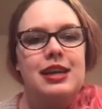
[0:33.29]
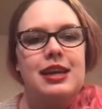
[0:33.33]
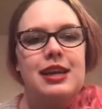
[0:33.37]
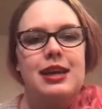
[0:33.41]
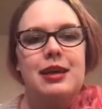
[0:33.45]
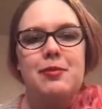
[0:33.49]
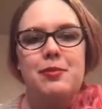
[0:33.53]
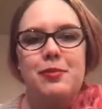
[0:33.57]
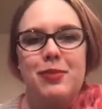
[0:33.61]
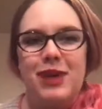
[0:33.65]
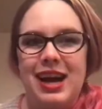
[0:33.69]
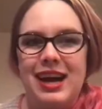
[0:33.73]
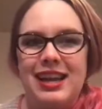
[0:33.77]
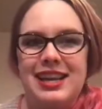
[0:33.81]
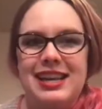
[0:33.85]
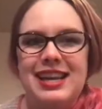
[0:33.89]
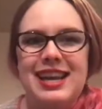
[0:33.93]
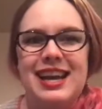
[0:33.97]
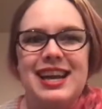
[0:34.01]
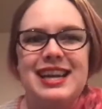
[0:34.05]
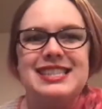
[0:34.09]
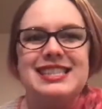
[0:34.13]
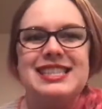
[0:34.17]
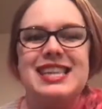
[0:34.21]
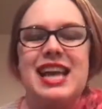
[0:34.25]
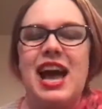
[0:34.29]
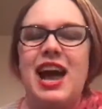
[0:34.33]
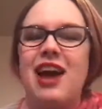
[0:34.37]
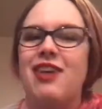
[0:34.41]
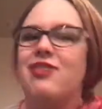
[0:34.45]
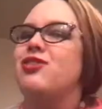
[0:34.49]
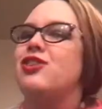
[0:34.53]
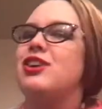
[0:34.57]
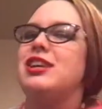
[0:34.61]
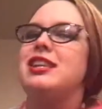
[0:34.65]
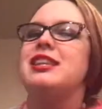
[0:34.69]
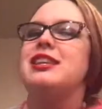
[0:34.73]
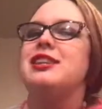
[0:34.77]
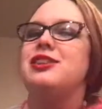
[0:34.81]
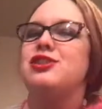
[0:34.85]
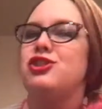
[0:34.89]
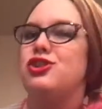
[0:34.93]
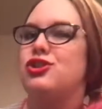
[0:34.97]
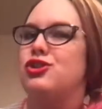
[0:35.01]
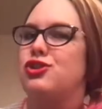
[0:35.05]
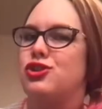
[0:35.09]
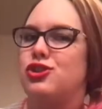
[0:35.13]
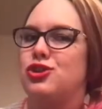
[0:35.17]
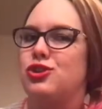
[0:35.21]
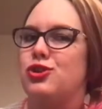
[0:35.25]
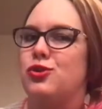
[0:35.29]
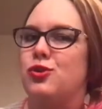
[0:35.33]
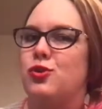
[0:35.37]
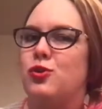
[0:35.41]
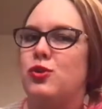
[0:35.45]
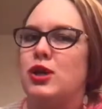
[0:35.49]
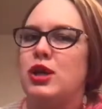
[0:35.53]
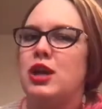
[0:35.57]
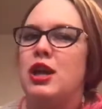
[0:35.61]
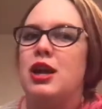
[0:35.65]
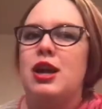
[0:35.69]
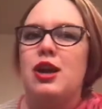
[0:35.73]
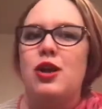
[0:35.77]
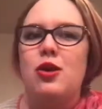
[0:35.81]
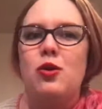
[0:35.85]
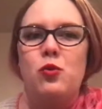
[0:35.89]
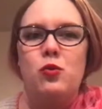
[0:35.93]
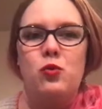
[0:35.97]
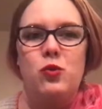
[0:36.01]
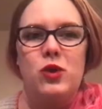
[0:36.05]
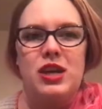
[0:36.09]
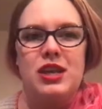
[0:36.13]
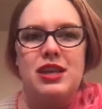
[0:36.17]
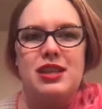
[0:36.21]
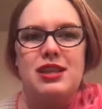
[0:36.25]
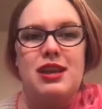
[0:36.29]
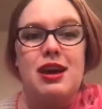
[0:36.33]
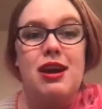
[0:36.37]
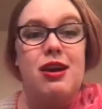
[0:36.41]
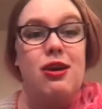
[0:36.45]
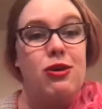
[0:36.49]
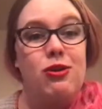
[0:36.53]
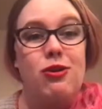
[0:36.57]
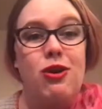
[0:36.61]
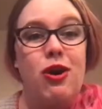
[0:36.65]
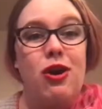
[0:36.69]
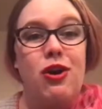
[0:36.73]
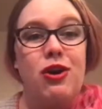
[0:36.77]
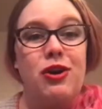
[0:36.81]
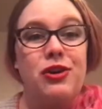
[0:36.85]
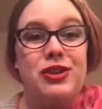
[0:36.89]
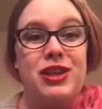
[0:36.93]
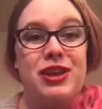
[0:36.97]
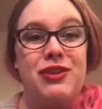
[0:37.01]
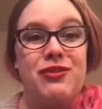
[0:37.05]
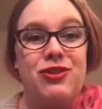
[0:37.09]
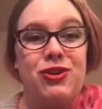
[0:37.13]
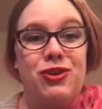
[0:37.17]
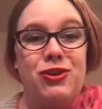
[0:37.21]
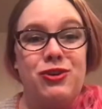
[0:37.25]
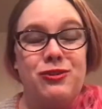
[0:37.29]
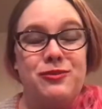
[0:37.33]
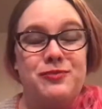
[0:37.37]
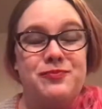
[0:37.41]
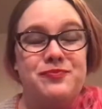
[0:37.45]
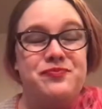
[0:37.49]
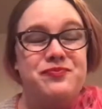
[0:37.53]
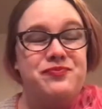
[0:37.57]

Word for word: And body has everything to do with alcohol level.